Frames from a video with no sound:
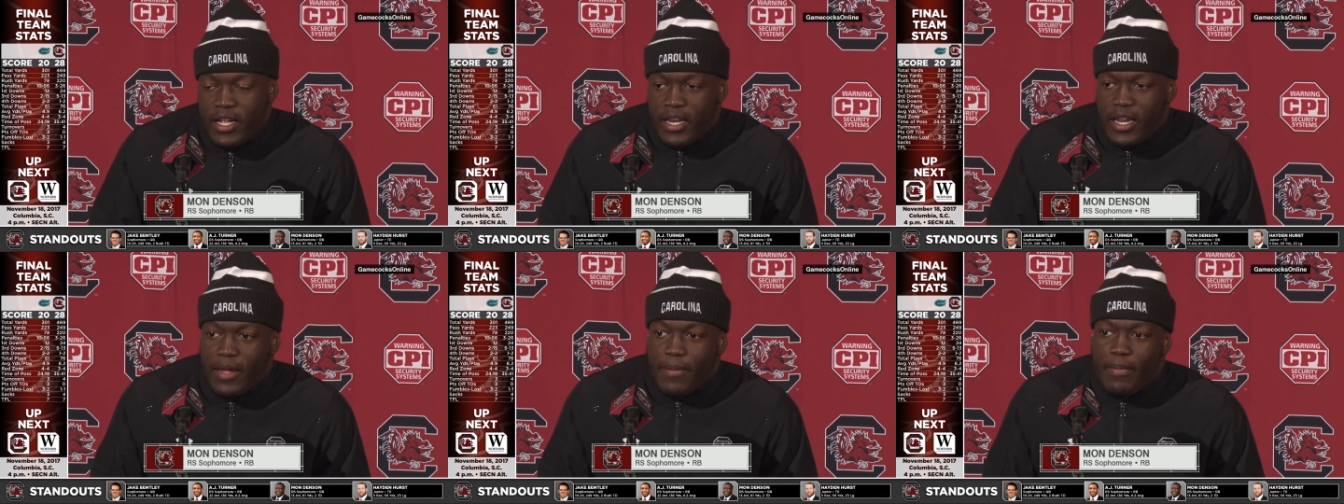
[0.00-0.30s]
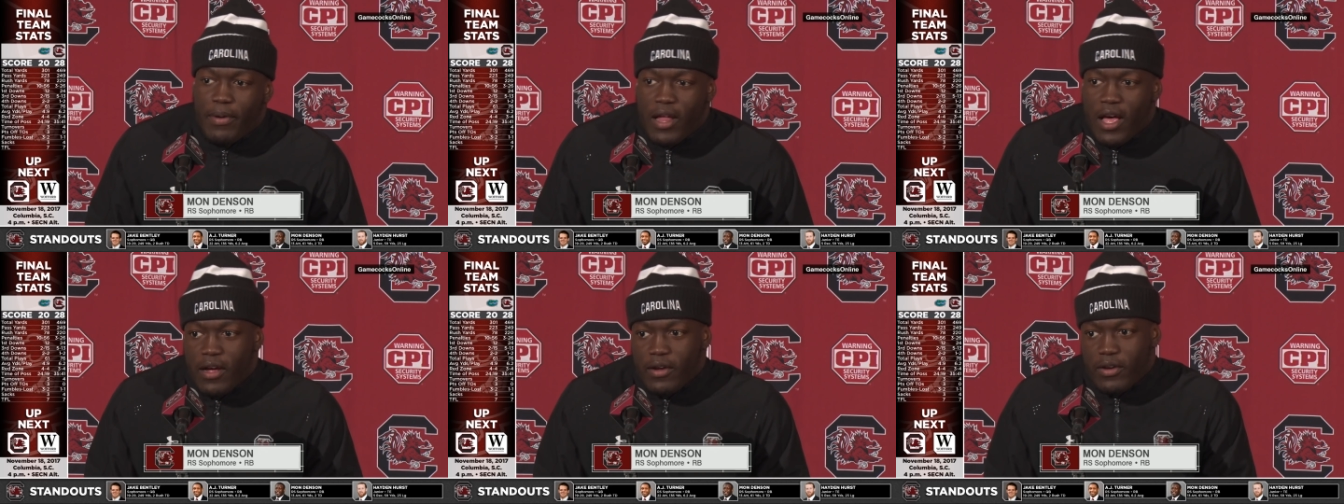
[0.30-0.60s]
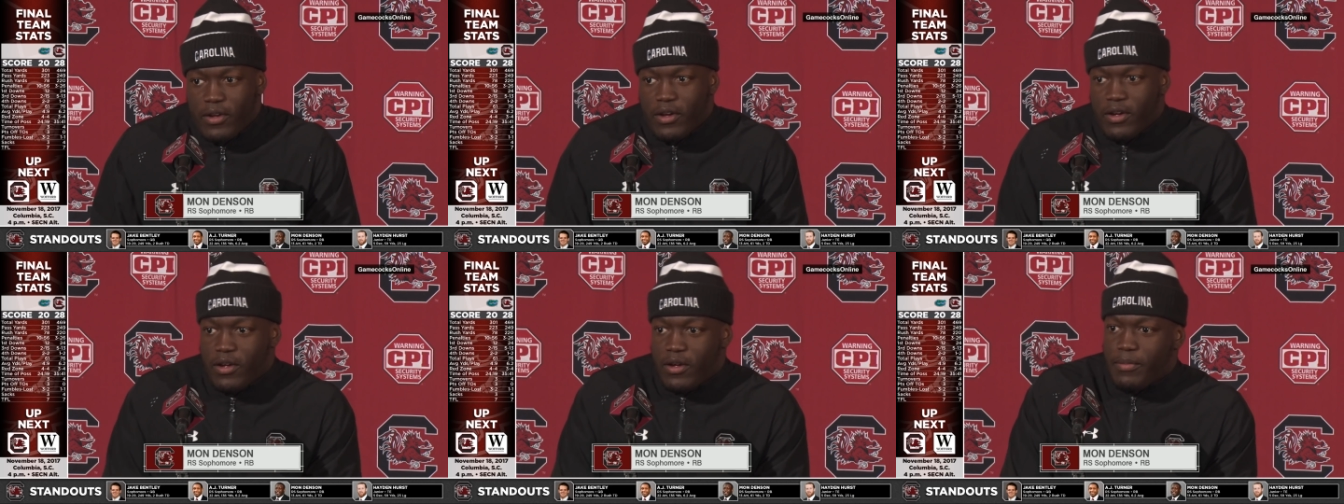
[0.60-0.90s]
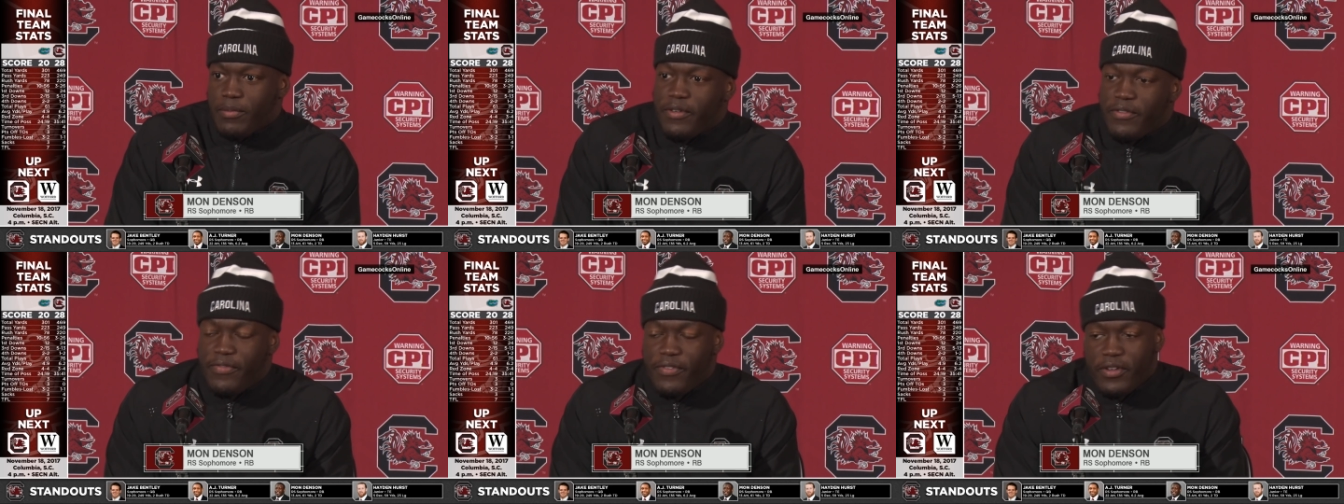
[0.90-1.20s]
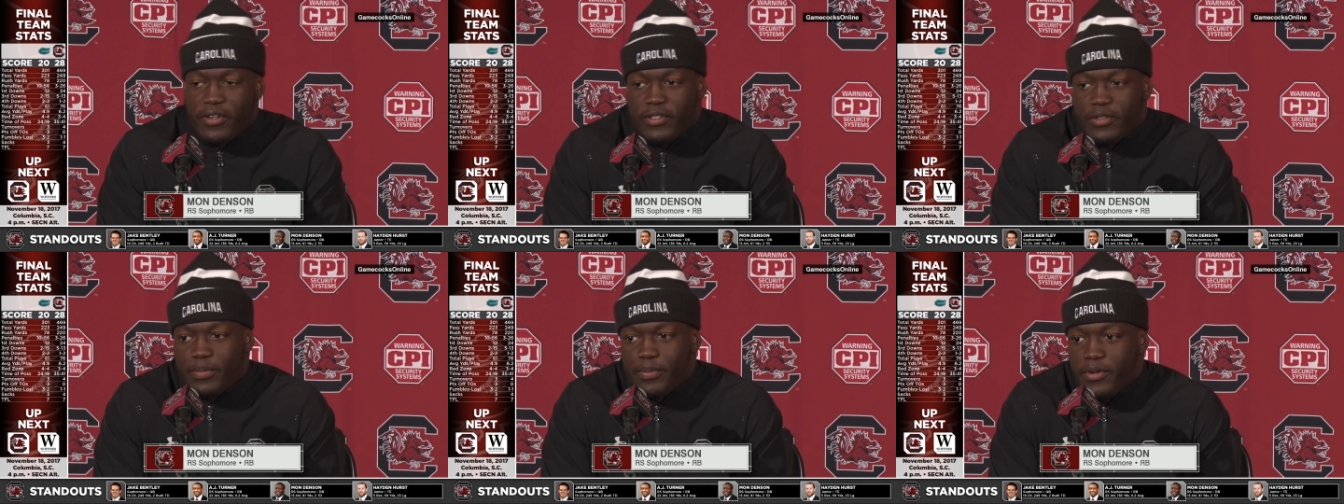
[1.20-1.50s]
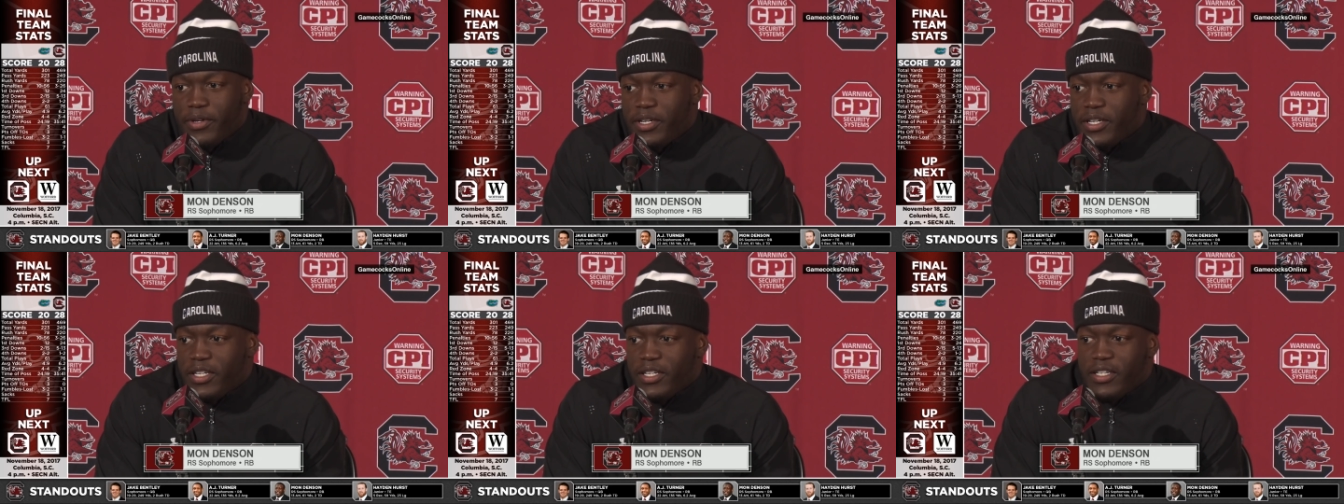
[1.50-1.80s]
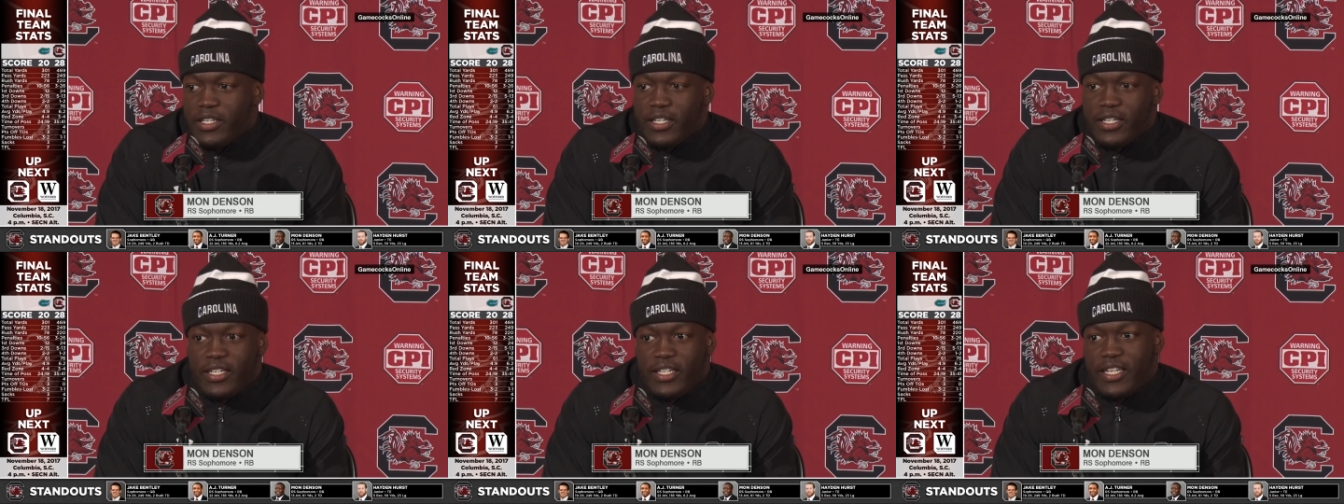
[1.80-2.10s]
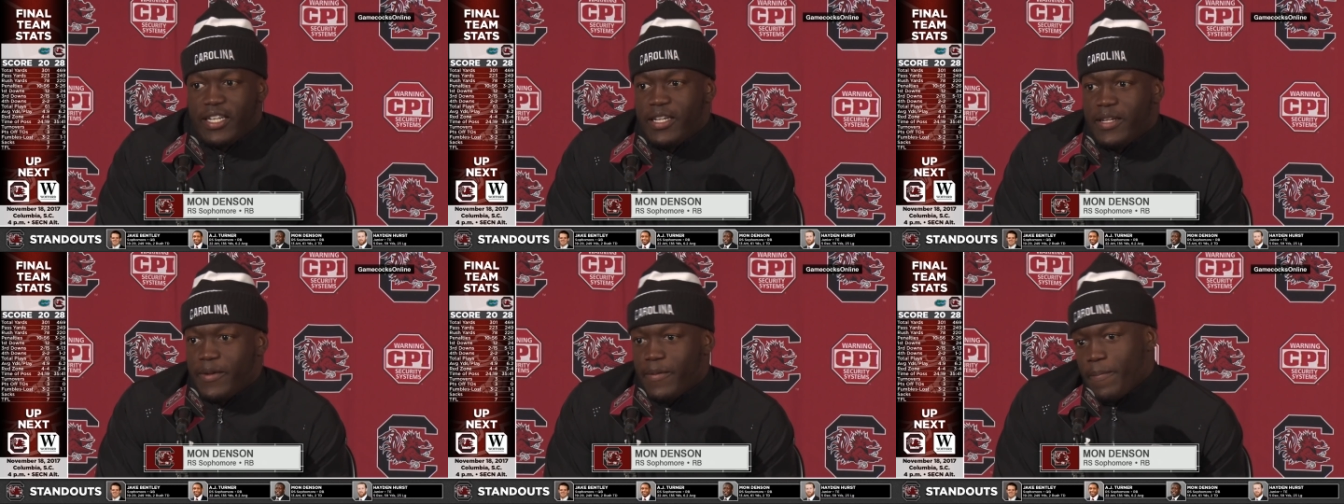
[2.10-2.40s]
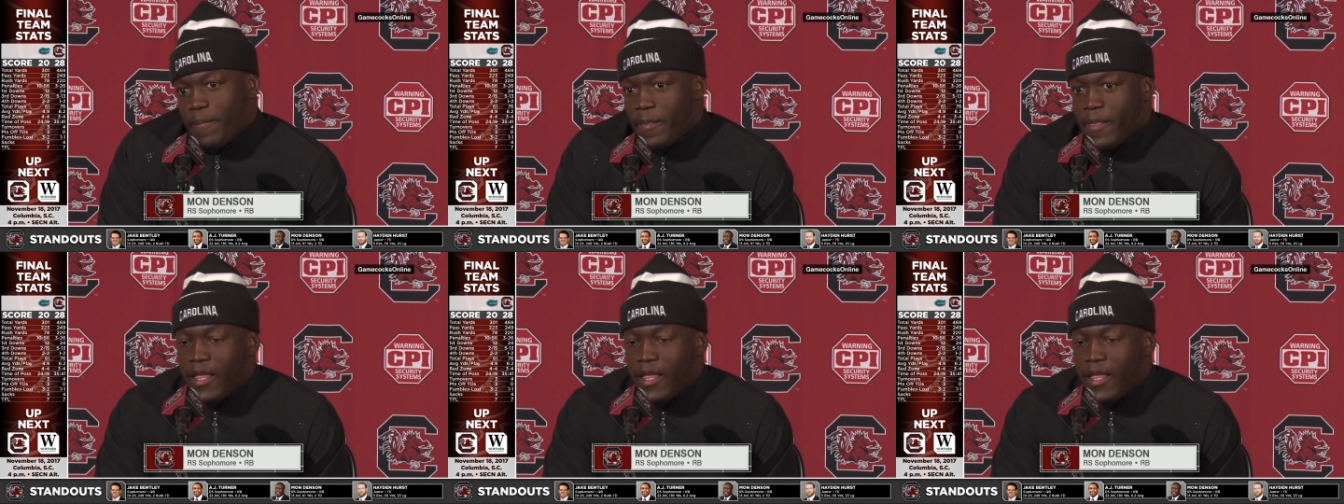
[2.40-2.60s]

They blocked um, the pretty good, and then